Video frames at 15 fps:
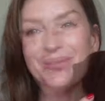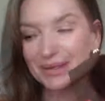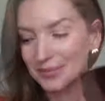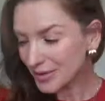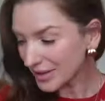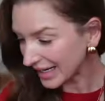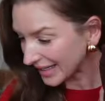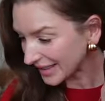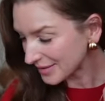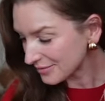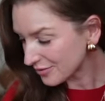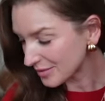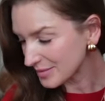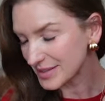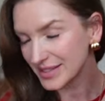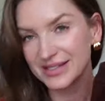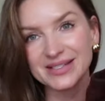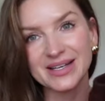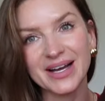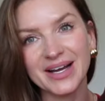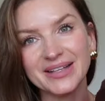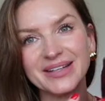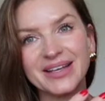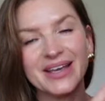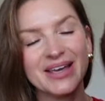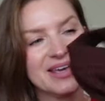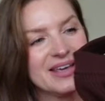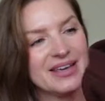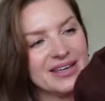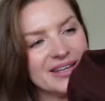One more item from Sezane,
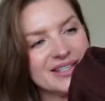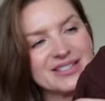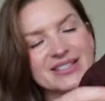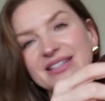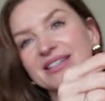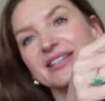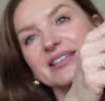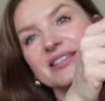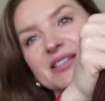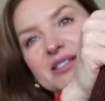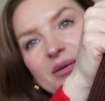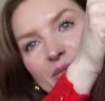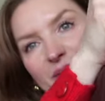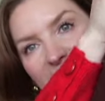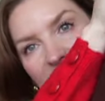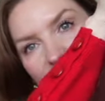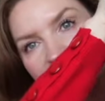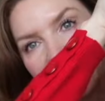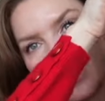it's this brown